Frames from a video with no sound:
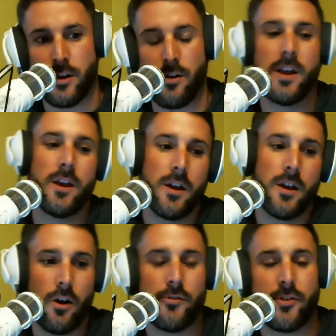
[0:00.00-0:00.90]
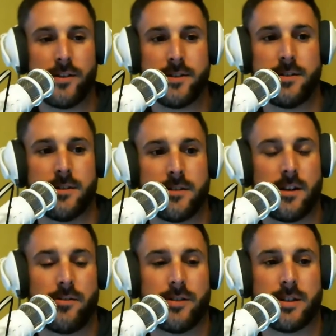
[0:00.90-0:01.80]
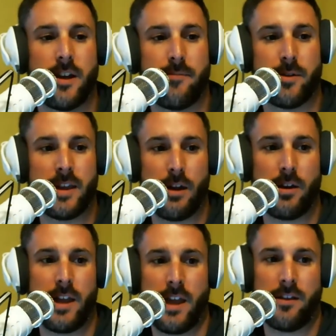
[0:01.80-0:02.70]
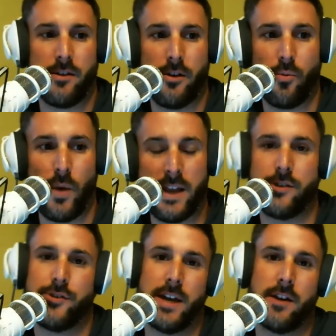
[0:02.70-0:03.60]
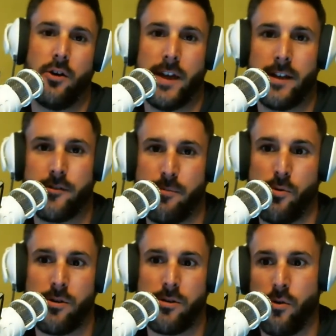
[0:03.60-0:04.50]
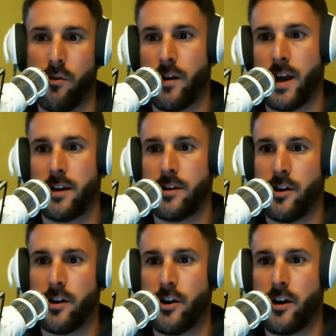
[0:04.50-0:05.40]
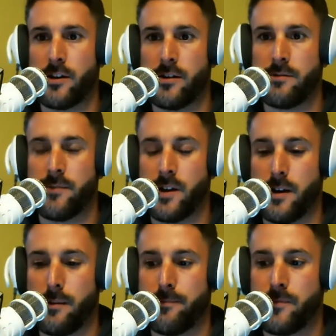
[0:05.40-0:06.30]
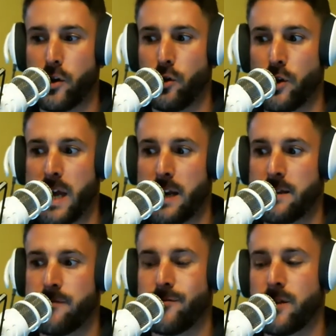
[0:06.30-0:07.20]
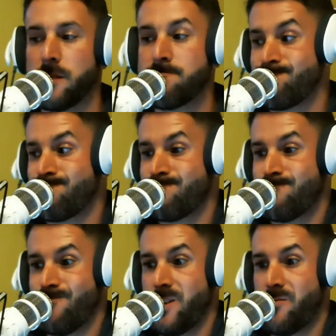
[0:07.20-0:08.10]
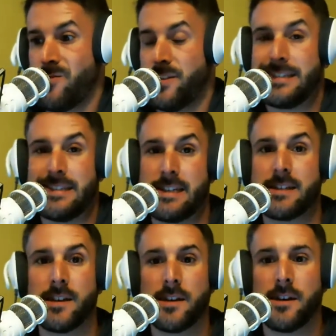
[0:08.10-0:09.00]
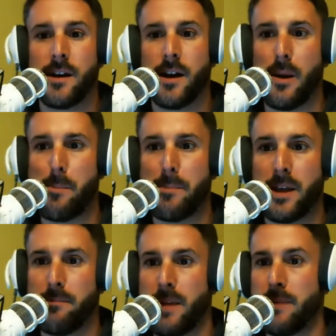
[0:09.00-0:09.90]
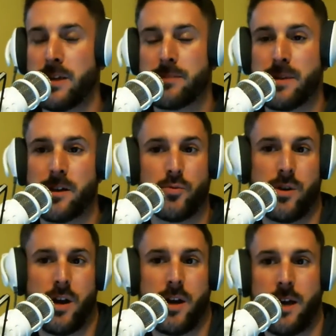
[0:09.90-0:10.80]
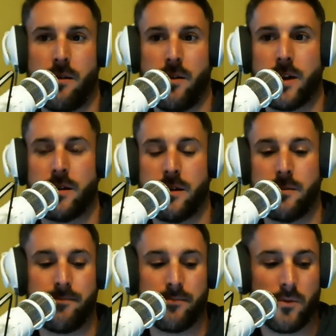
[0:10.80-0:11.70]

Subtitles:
oh, it's easy to sell this stuff, but wait till you get all that support overhead. You're gonna look at it differently. We don't really see it, and maybe it's because we're not at a